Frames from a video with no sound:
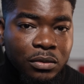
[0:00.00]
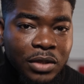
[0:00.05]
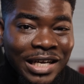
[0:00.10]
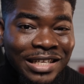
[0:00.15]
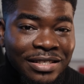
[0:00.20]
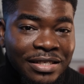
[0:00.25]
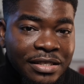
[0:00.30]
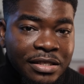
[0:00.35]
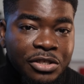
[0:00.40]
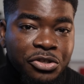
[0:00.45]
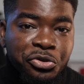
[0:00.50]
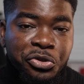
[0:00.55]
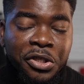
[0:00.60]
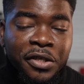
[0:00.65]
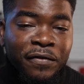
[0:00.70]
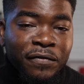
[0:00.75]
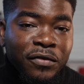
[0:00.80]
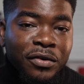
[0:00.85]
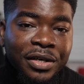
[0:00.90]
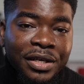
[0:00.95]
entities
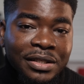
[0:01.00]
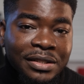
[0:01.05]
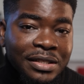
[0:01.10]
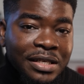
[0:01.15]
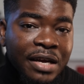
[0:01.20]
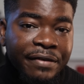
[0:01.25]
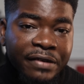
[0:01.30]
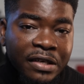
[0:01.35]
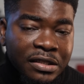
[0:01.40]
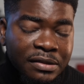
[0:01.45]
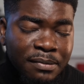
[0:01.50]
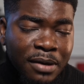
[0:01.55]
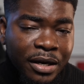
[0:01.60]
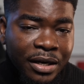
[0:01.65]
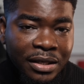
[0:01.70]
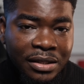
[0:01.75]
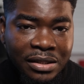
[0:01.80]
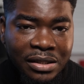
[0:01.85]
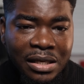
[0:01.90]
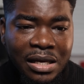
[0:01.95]
trading Forex in the FX
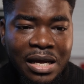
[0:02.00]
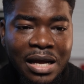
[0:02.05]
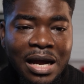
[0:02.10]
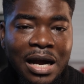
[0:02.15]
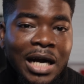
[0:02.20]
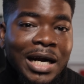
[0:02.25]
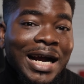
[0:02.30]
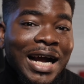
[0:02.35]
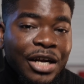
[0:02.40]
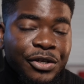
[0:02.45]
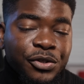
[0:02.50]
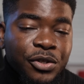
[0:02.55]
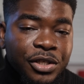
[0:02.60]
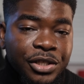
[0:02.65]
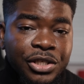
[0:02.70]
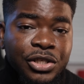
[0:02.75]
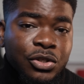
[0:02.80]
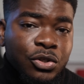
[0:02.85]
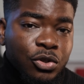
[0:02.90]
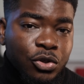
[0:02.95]
markets are
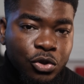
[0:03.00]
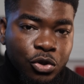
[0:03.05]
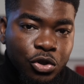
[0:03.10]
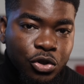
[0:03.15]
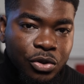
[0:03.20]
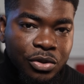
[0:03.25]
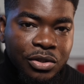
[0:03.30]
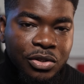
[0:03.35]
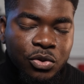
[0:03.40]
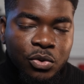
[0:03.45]
actually institutions.